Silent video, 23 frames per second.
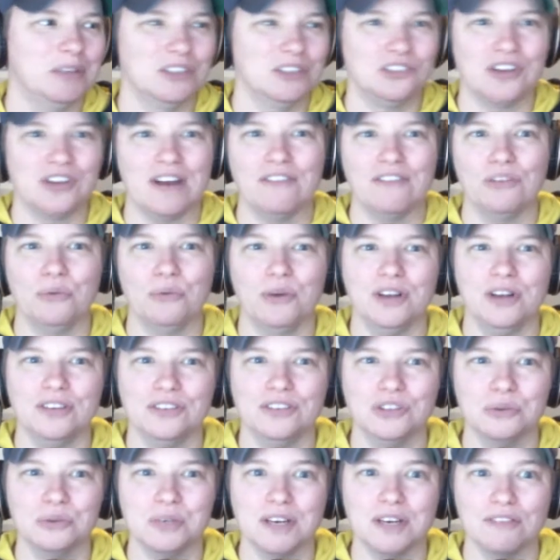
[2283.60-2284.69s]
to travel the world
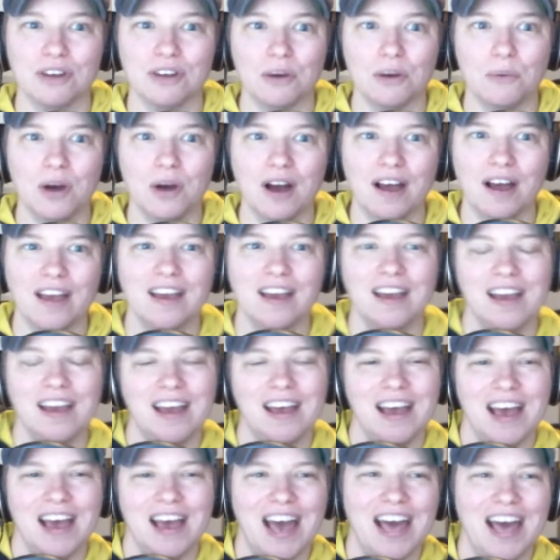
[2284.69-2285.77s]
and do whatever I want.
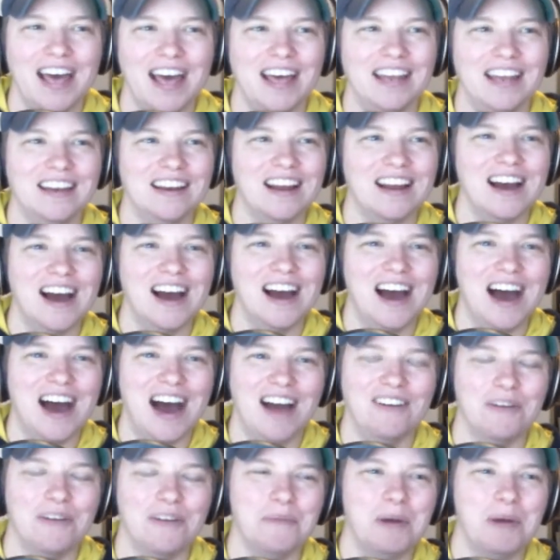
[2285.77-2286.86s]
Right. And
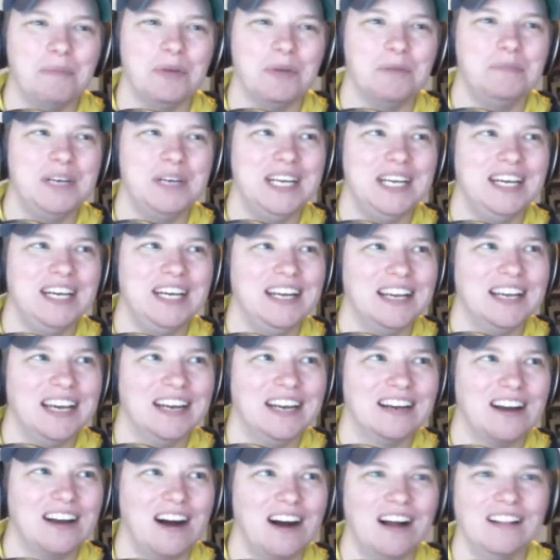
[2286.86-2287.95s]
I remember being
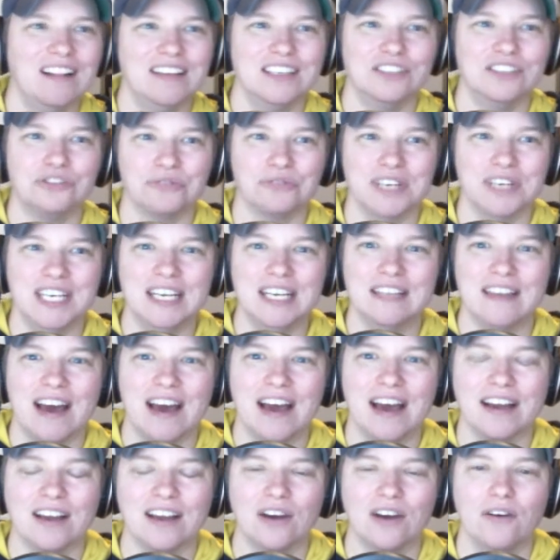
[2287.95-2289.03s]
in college reading
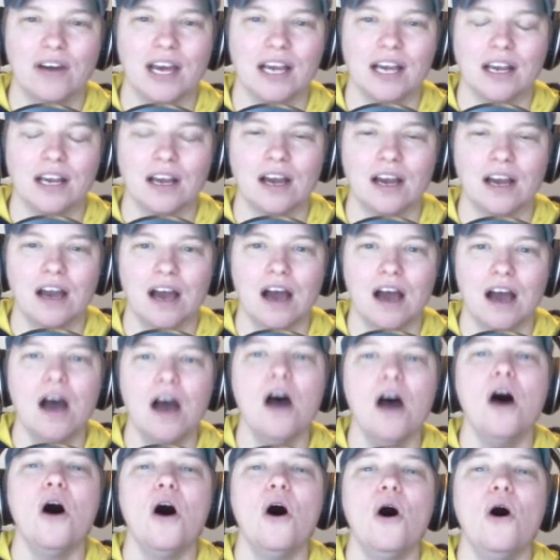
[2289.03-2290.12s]
that going,
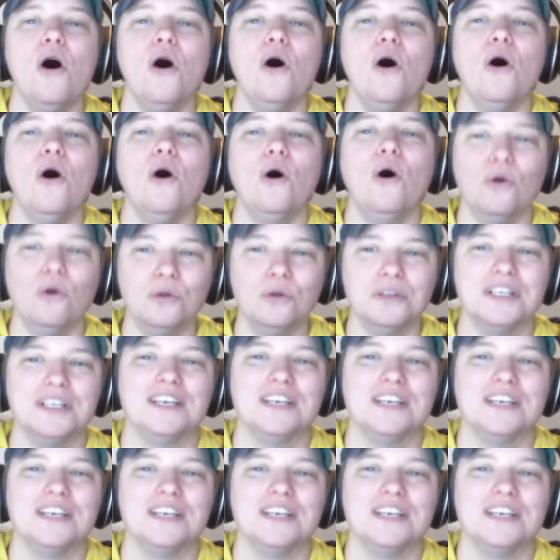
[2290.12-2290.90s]
holy